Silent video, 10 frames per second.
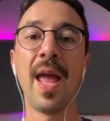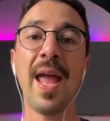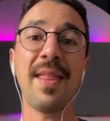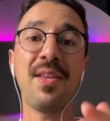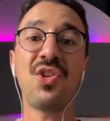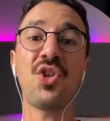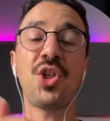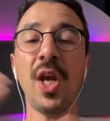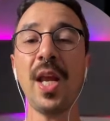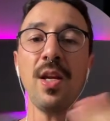And this
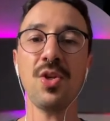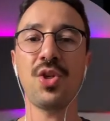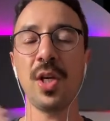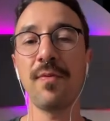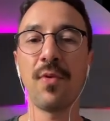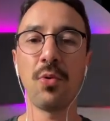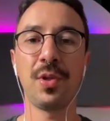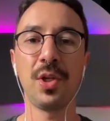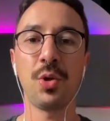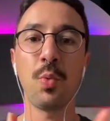change in
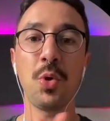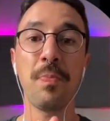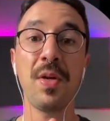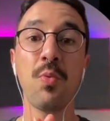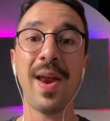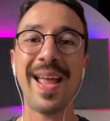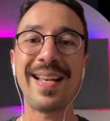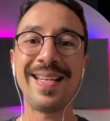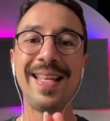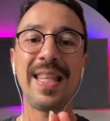voltage will be read
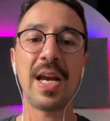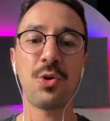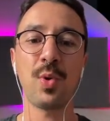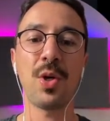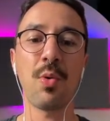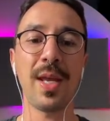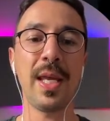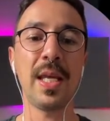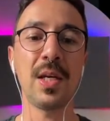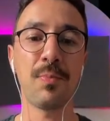in the Arduino
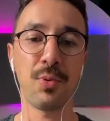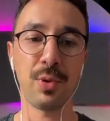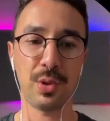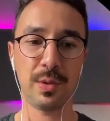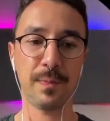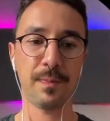inputs.